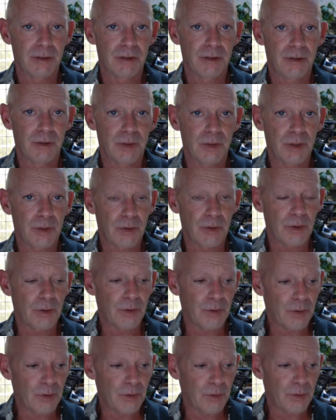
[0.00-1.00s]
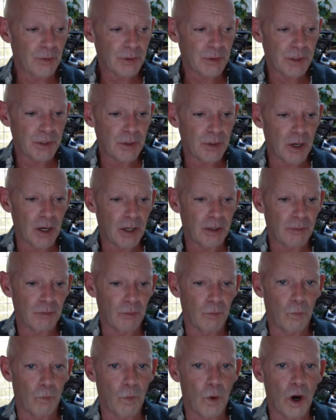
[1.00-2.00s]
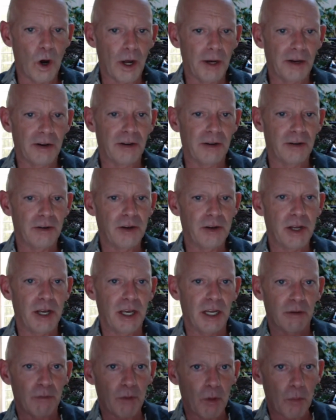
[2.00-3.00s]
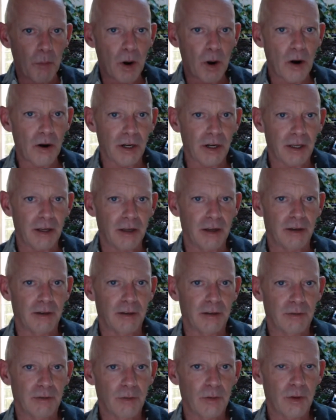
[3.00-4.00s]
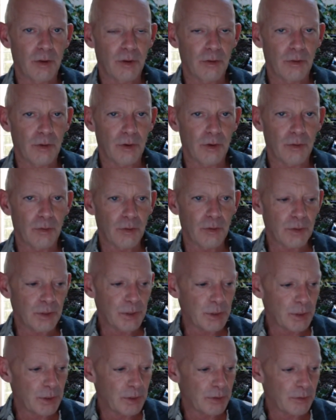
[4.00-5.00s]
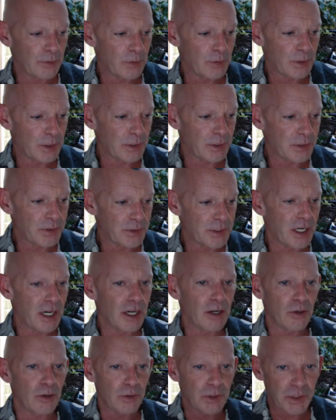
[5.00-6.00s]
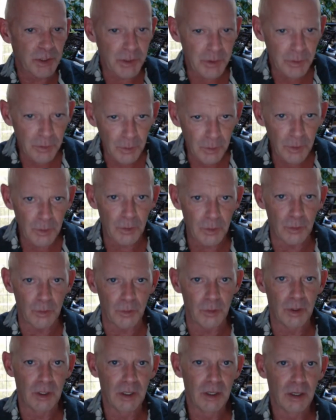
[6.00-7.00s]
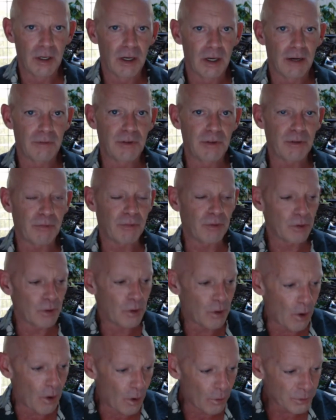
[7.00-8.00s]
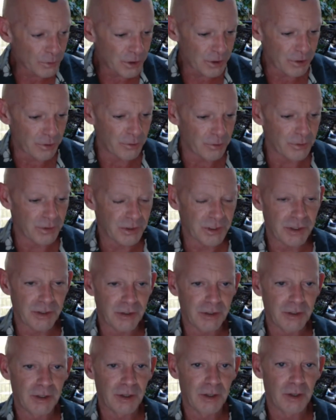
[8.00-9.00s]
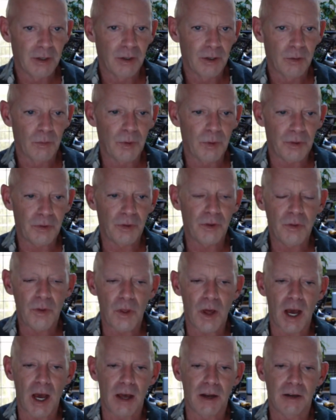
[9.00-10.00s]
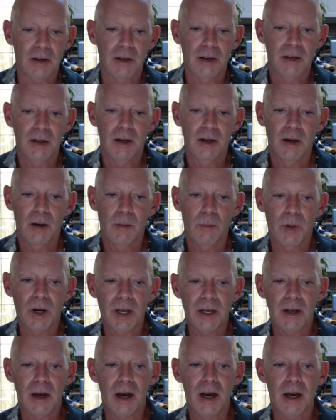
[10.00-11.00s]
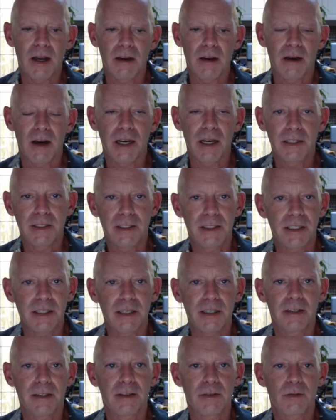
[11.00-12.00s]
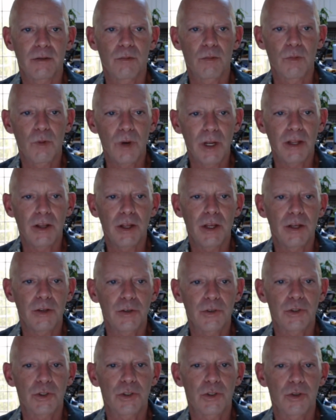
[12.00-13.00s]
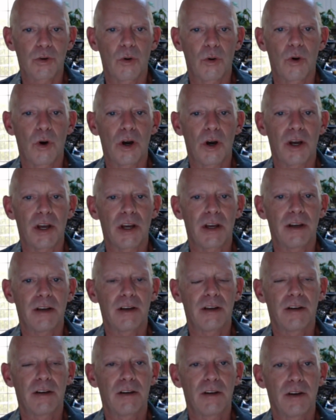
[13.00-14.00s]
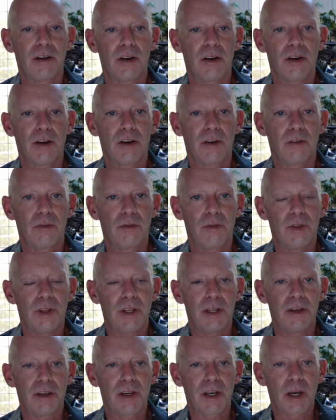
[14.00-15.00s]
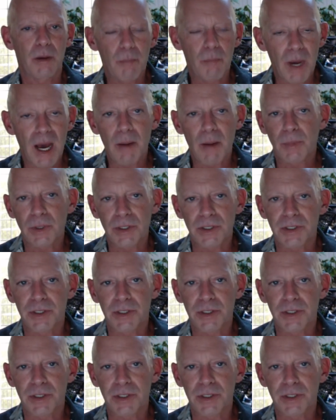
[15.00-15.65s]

There's not one Native American. There's an entire slew of different cultures within that. But I did really enjoy the commandments